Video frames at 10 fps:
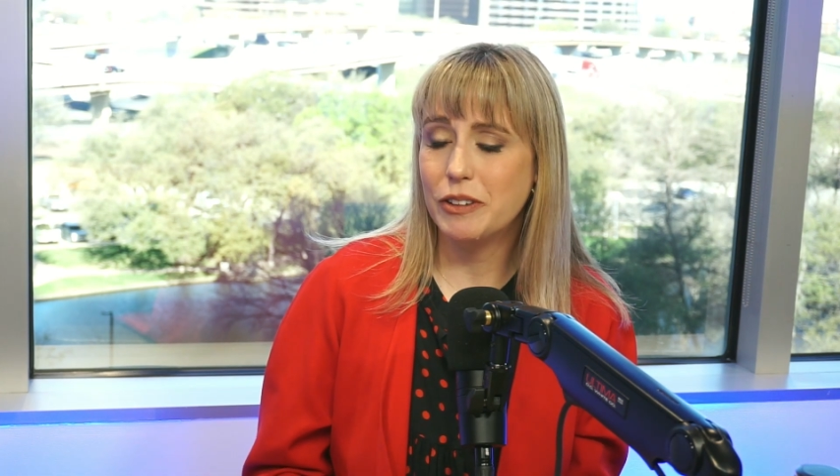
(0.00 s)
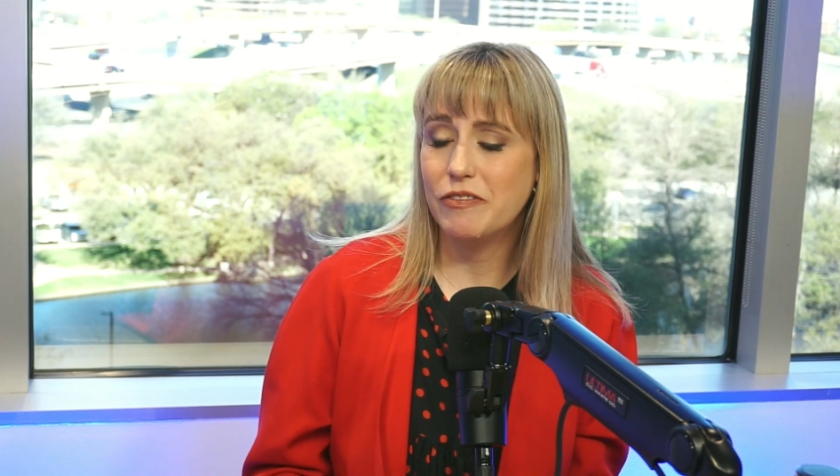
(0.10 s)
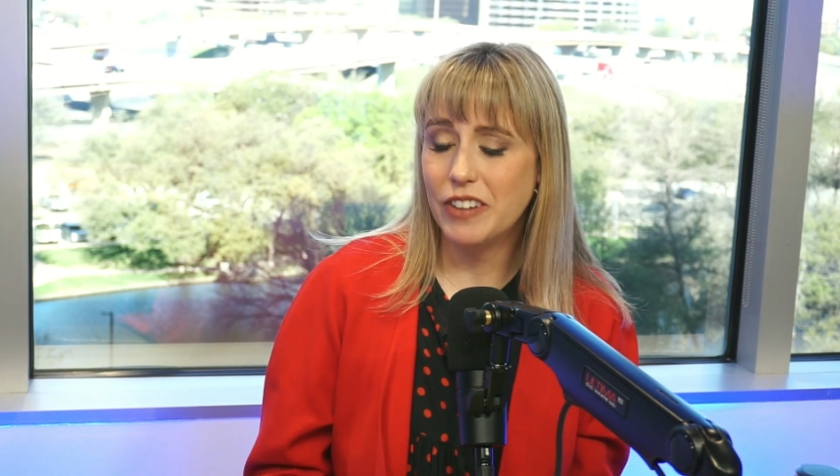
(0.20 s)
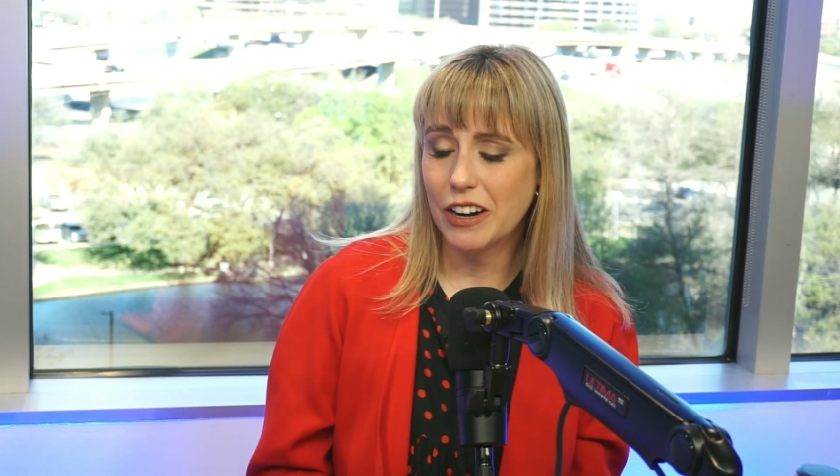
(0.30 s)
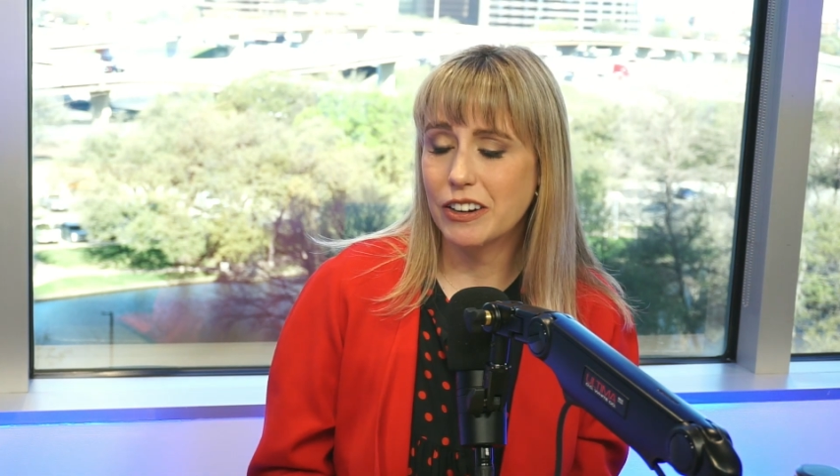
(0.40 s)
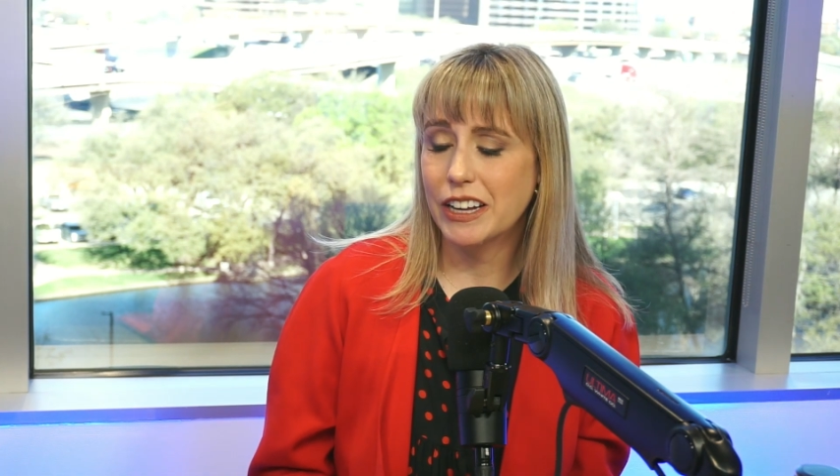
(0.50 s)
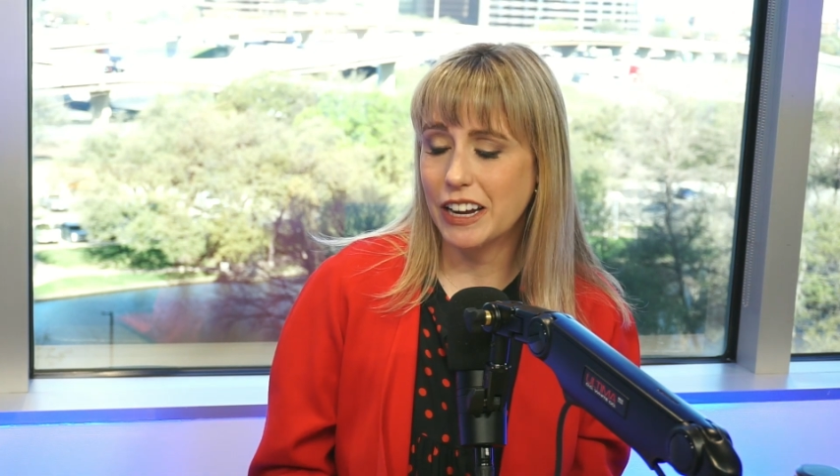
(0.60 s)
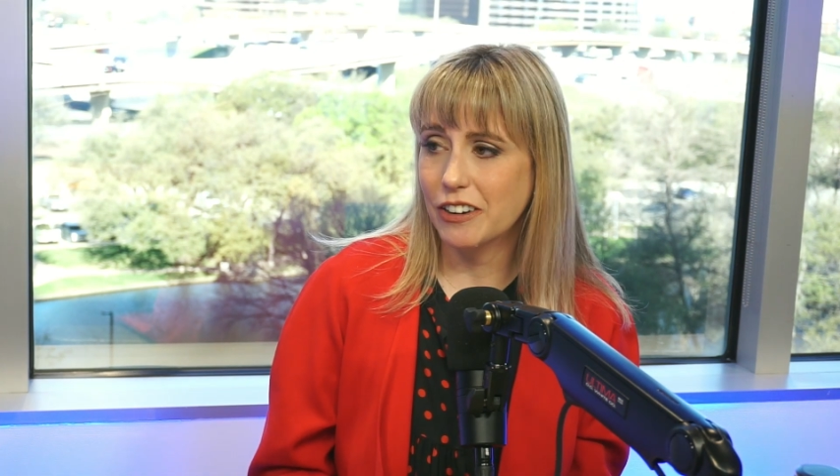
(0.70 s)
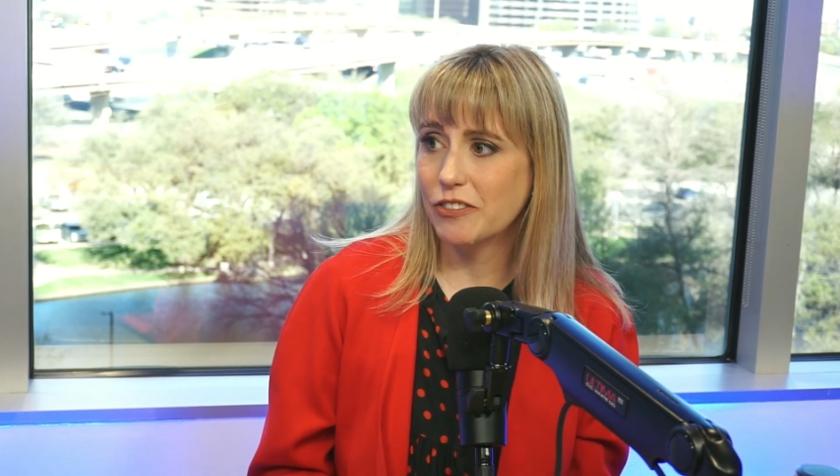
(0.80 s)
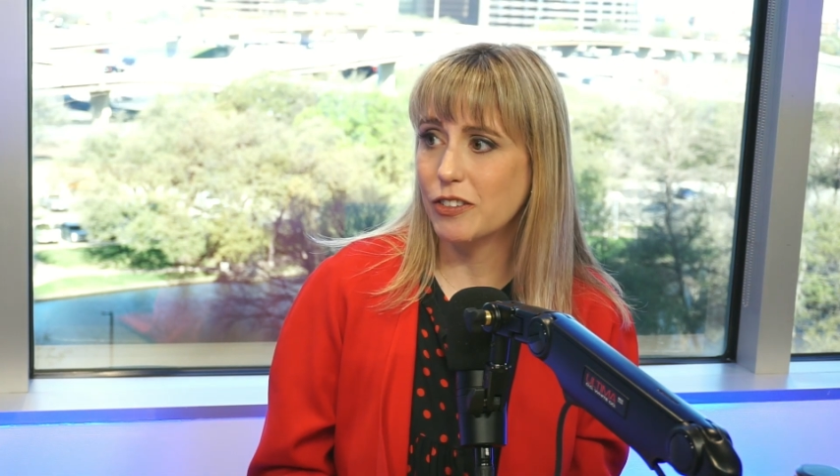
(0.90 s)
very
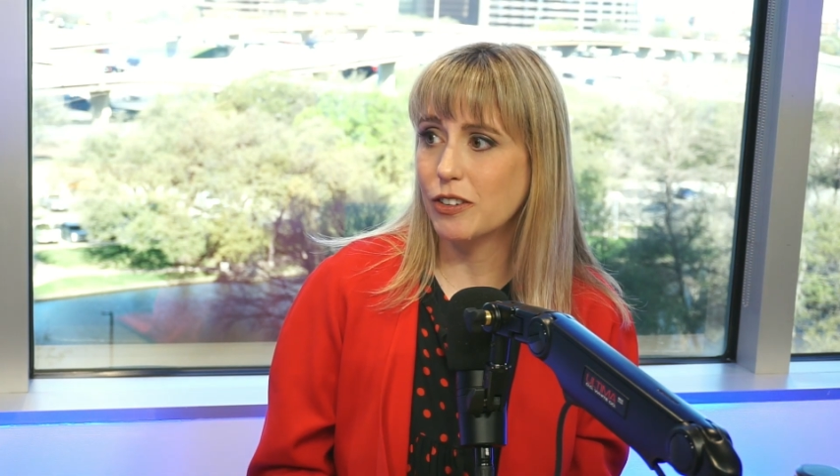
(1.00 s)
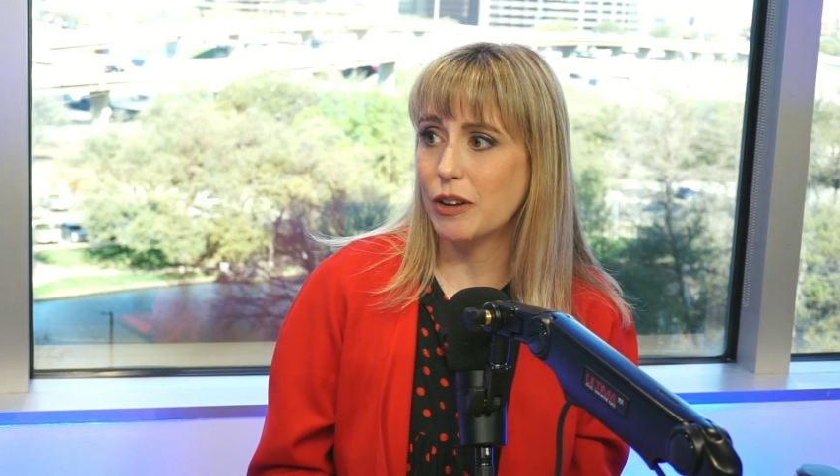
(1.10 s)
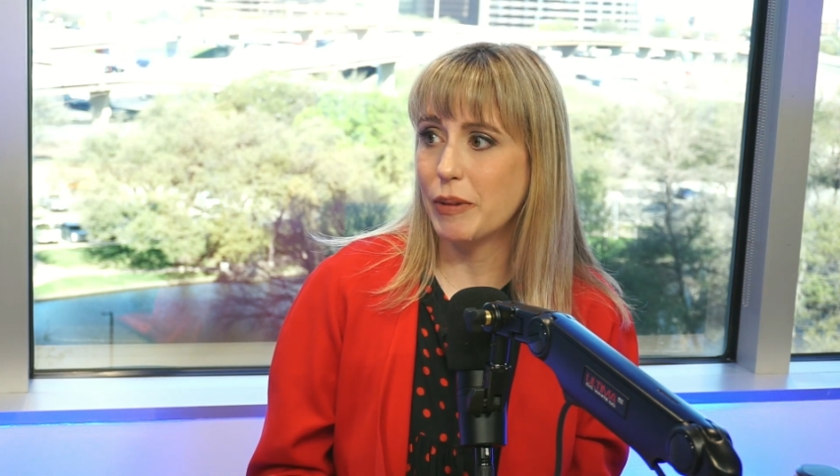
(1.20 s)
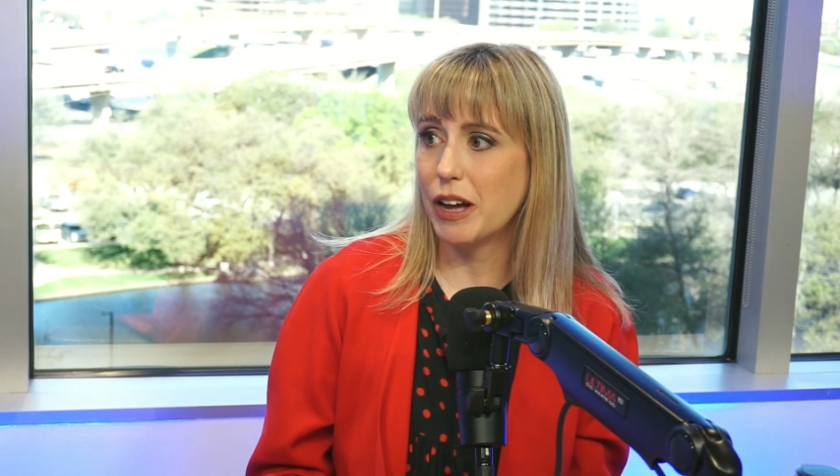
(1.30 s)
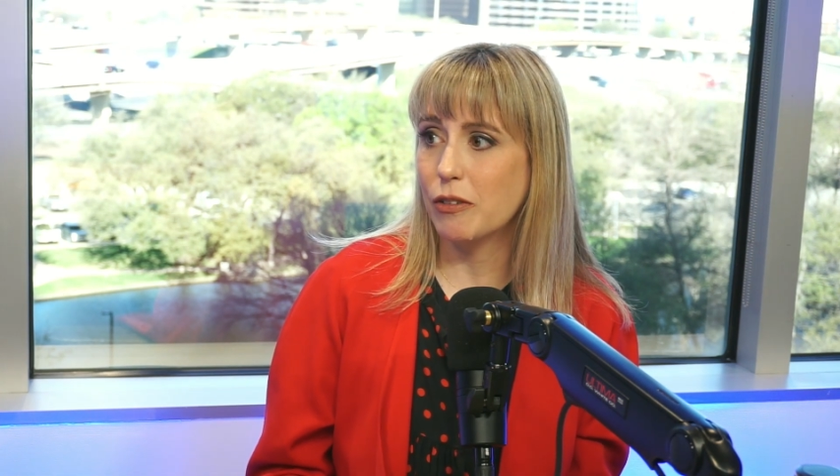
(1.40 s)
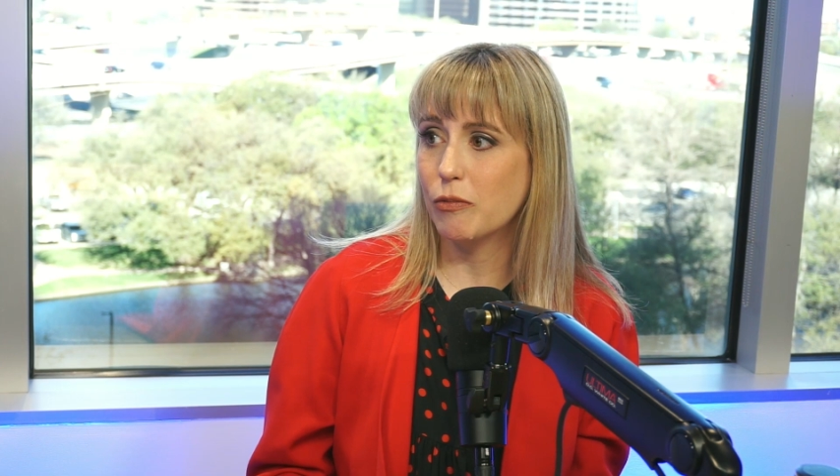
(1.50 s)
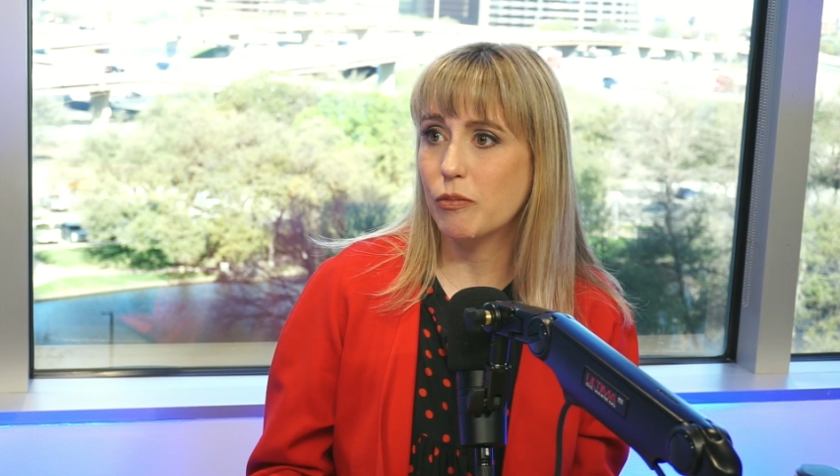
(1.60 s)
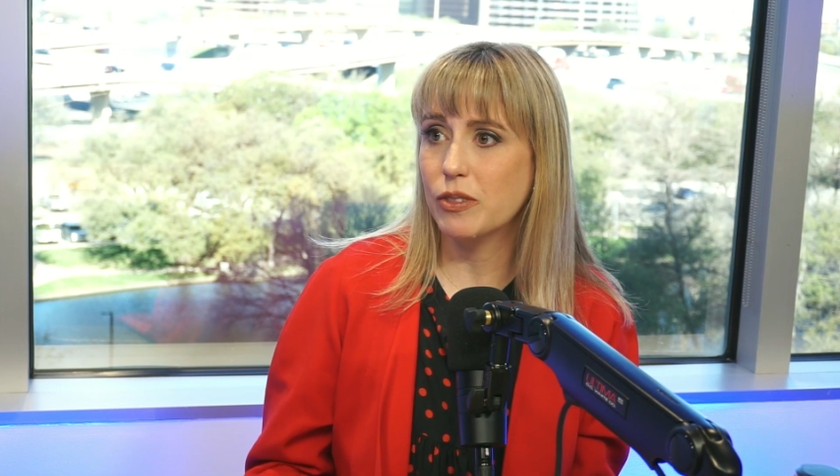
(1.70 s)
careful about